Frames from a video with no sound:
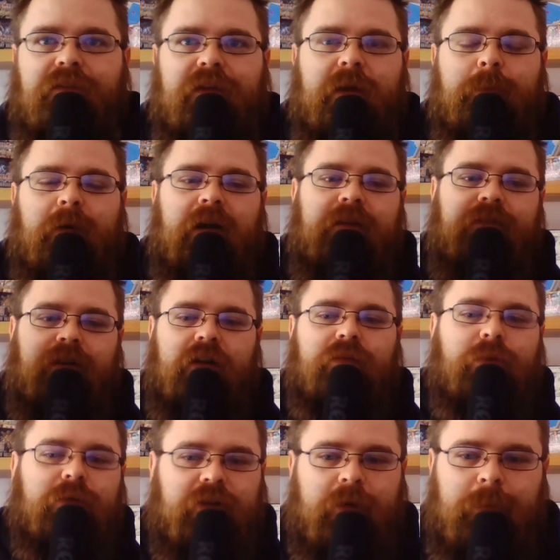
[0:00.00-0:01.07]
I think my
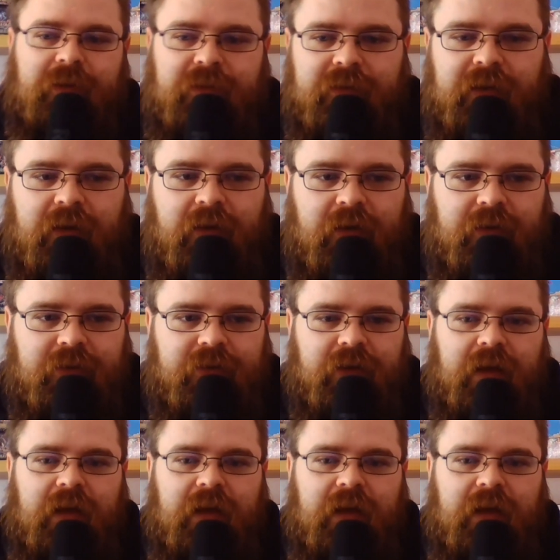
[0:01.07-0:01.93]
first one's going to be Satellarknights.